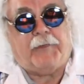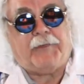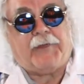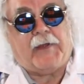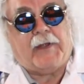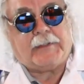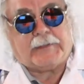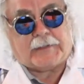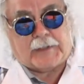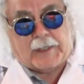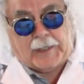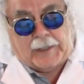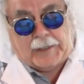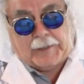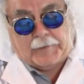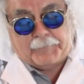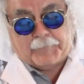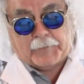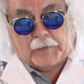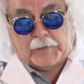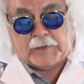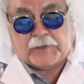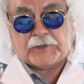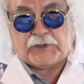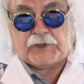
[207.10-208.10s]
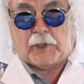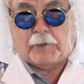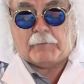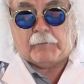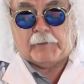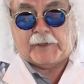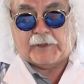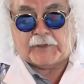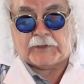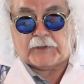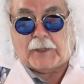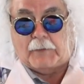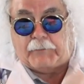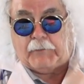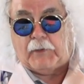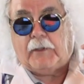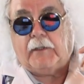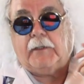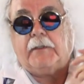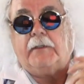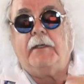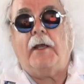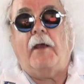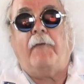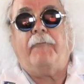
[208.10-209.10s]
what they say, but it's generally accepted
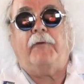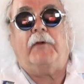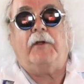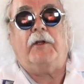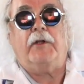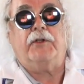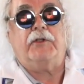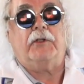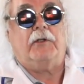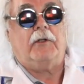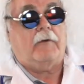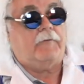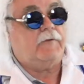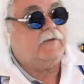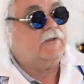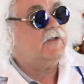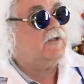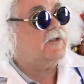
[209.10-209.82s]
as a definition of